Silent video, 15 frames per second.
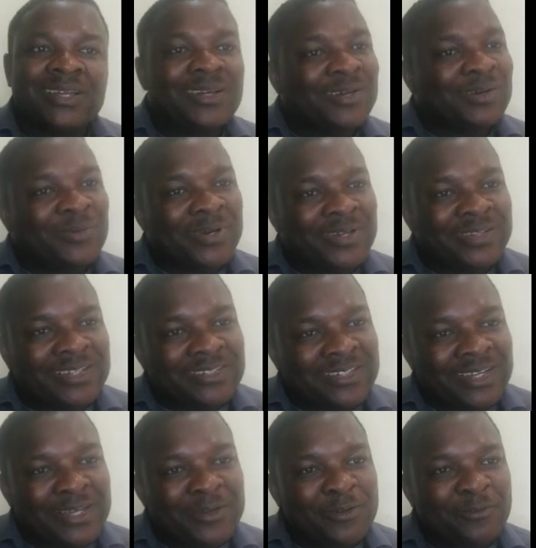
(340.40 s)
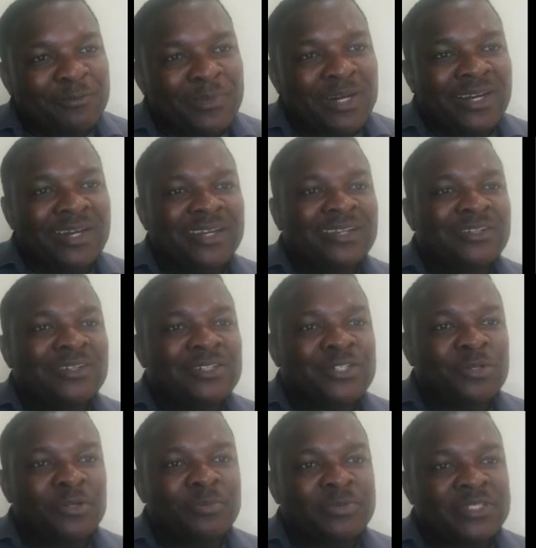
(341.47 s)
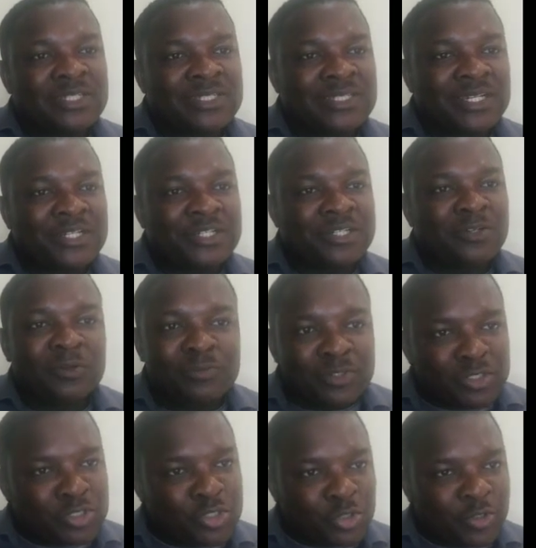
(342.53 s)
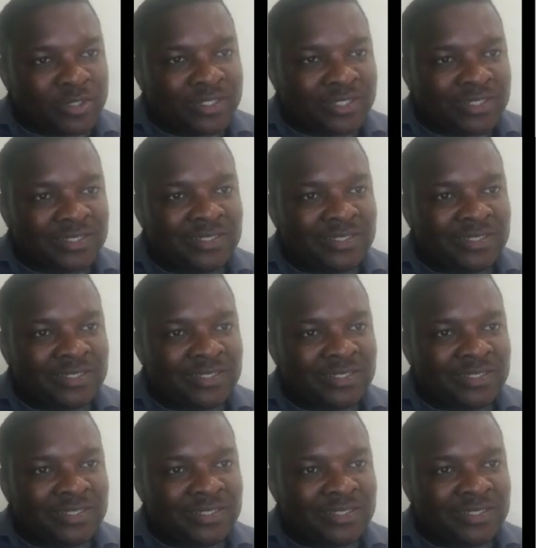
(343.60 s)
Well, that's the end of my short presentation. Hope you enjoyed it.